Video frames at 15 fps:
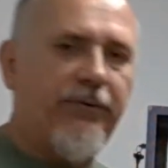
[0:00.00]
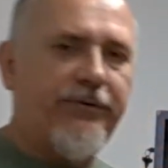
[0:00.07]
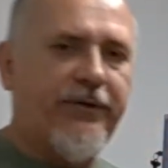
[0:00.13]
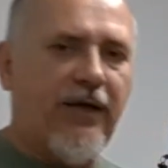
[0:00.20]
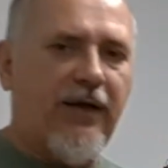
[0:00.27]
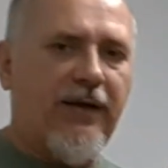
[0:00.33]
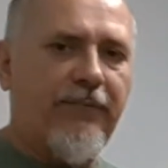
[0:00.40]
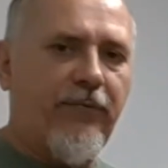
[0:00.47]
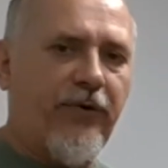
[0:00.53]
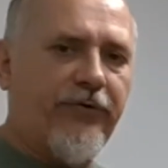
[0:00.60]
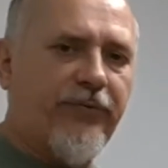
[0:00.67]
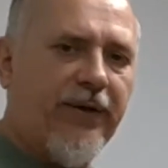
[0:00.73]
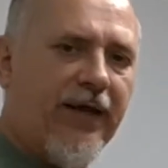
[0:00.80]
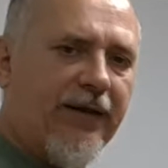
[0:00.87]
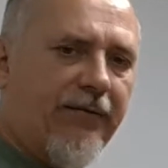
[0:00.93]
was time,
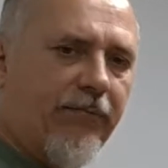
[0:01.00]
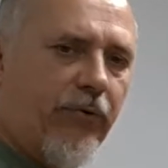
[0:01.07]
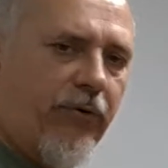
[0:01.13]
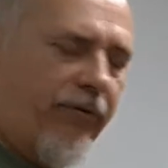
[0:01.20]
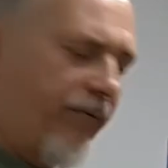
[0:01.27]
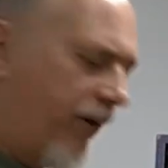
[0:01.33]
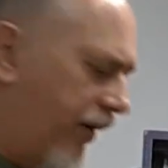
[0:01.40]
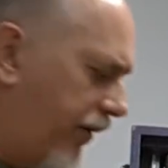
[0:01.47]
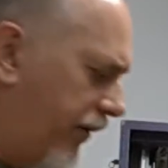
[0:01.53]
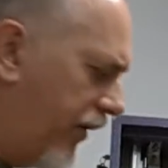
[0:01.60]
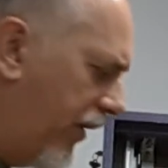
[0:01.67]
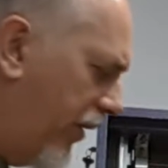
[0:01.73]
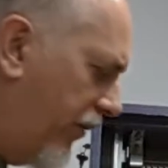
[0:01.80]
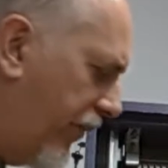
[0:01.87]
once we had the board running,